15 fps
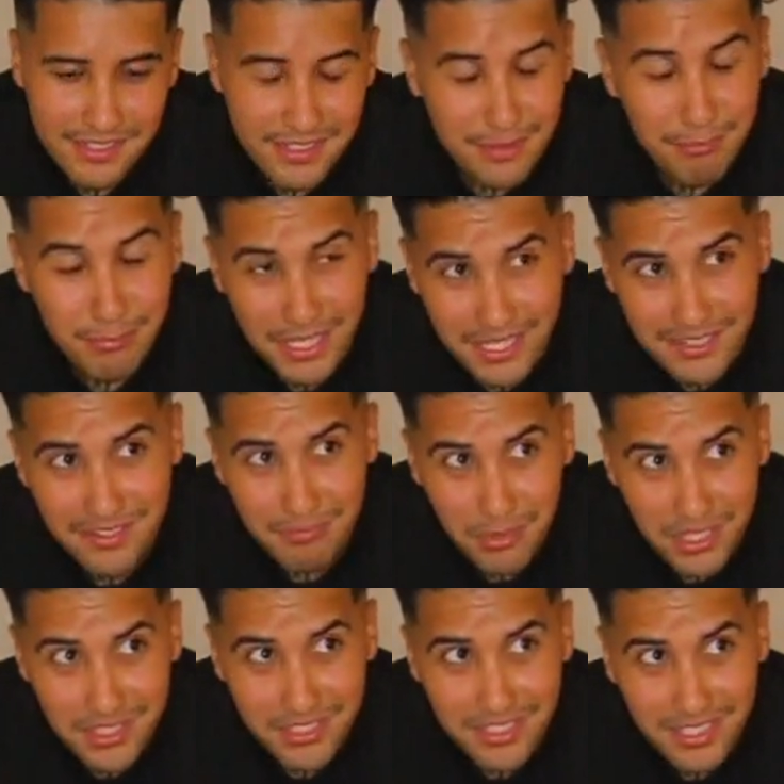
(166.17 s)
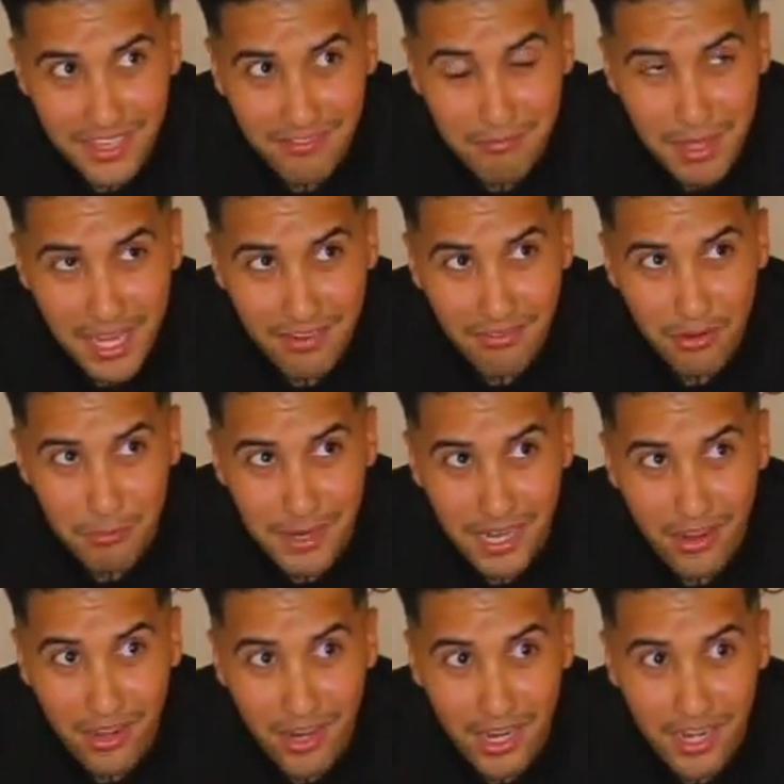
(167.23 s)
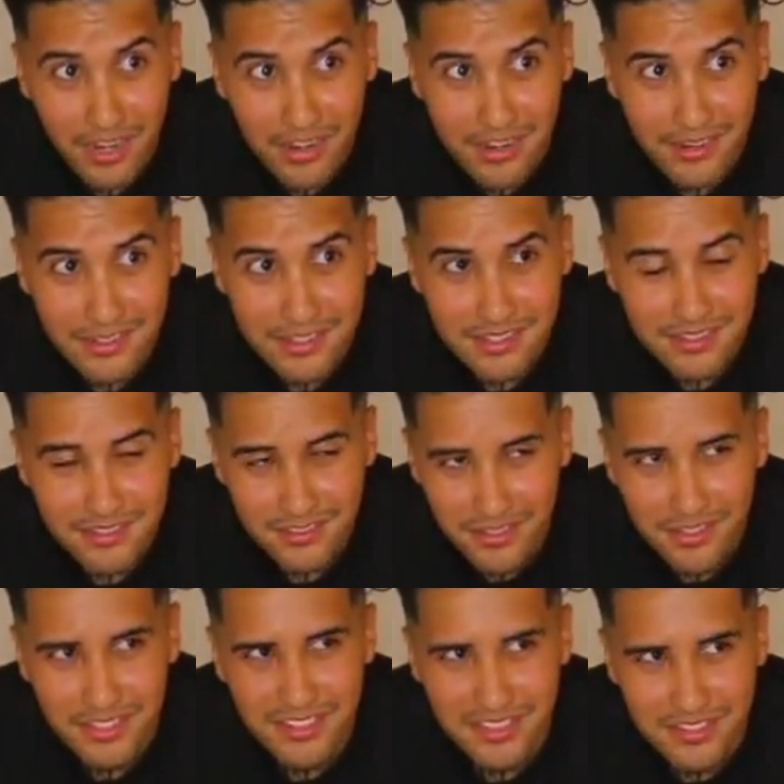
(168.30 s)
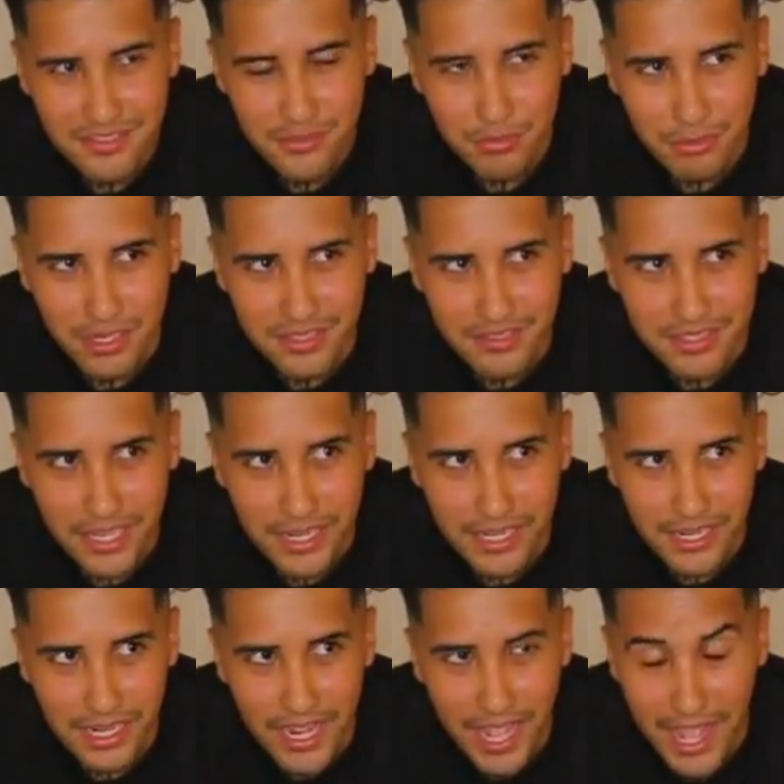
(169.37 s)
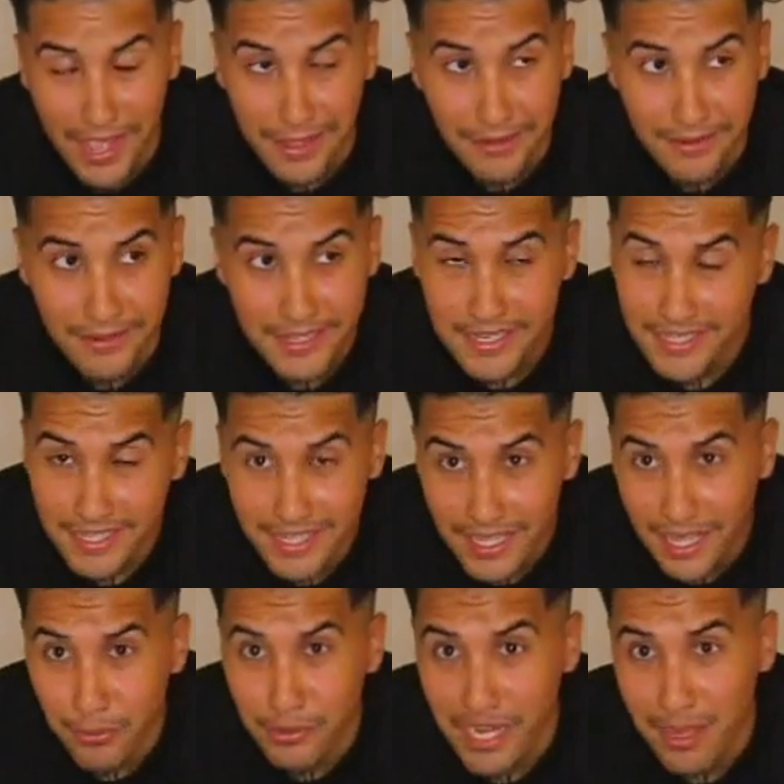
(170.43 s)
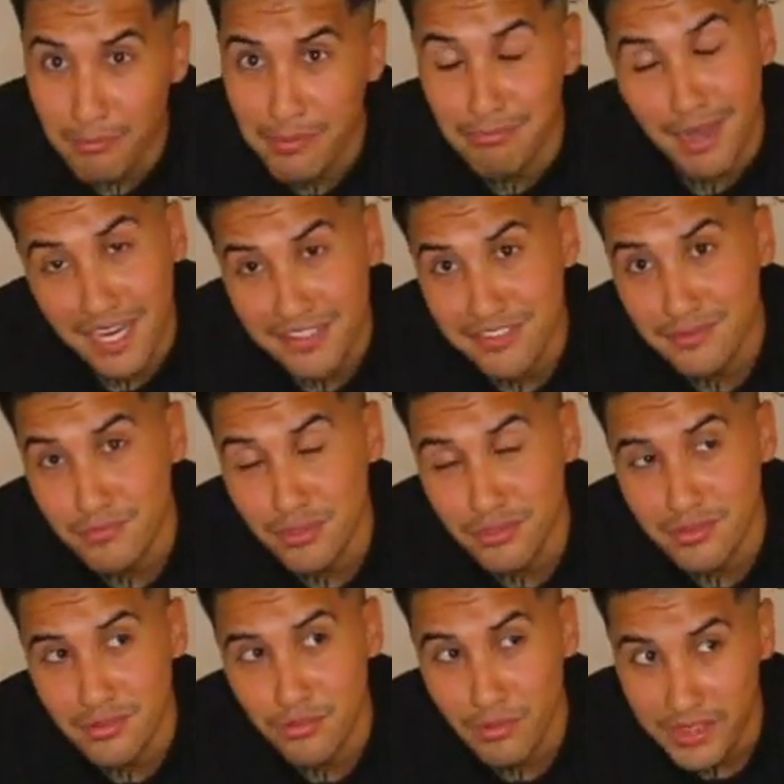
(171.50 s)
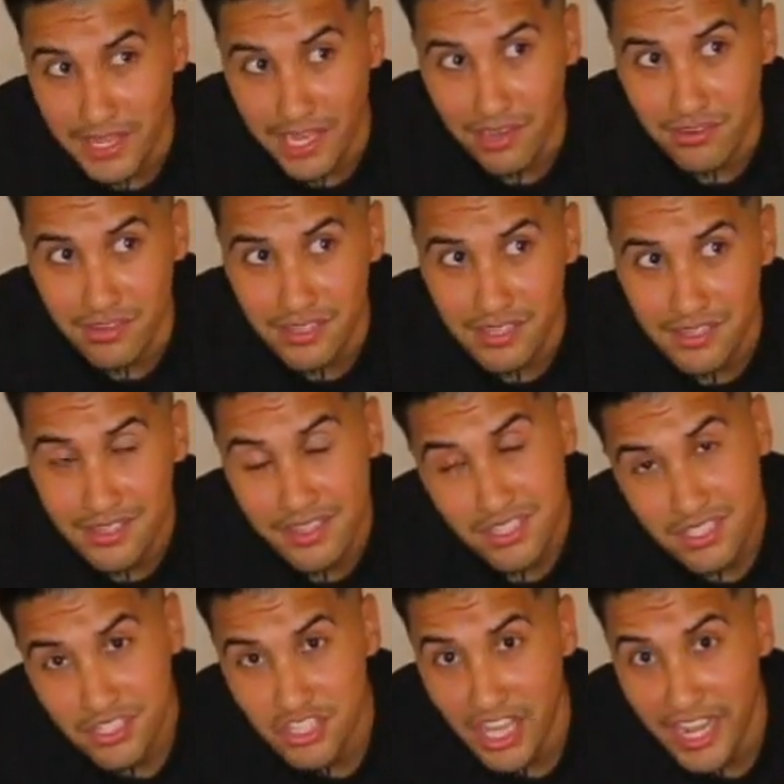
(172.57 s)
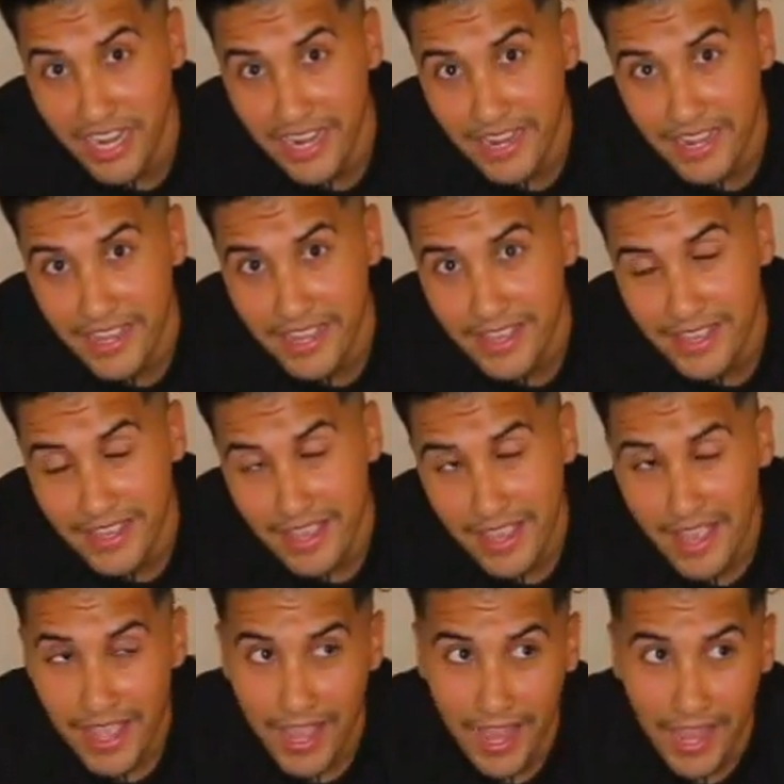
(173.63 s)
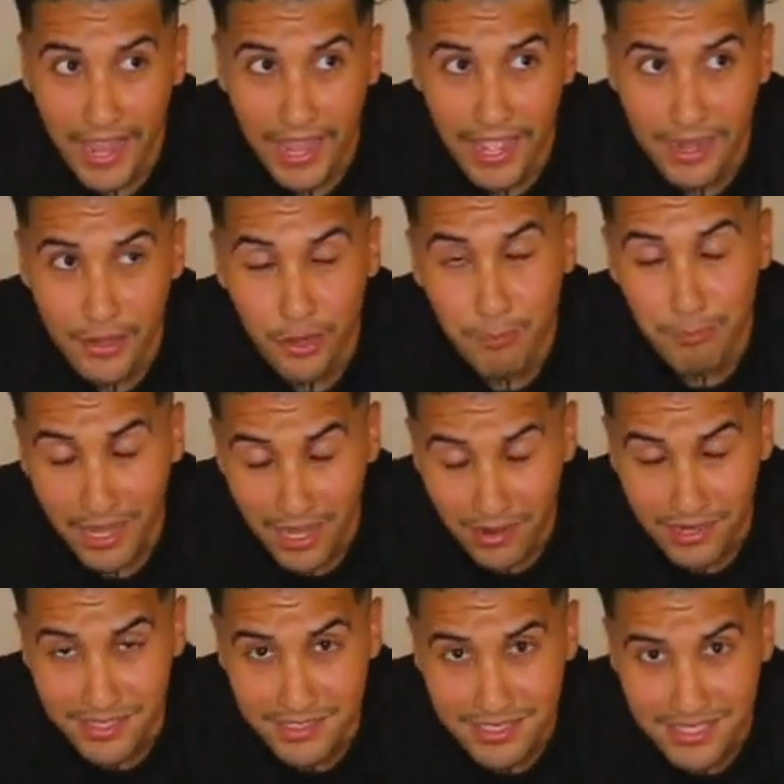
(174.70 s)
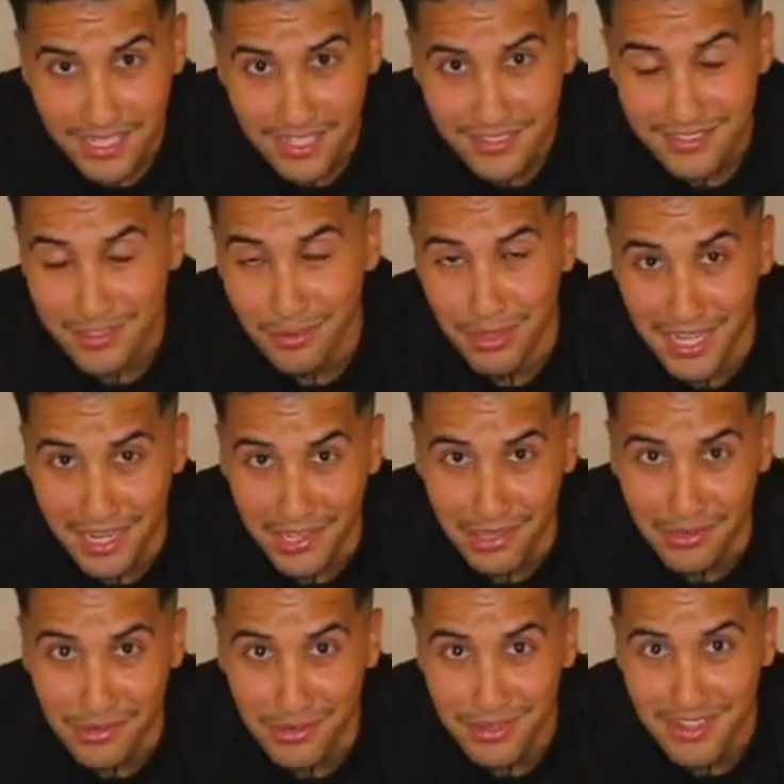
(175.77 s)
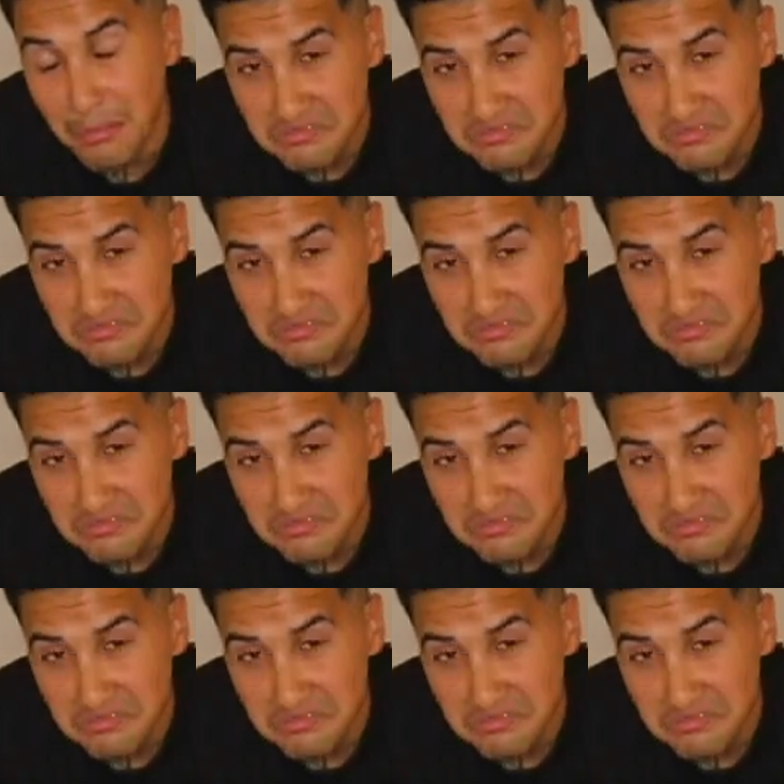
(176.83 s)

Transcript: the biggest purchase I've made for my car. So this is super exciting, and it would not be possible without Shay and her parents. So thank you.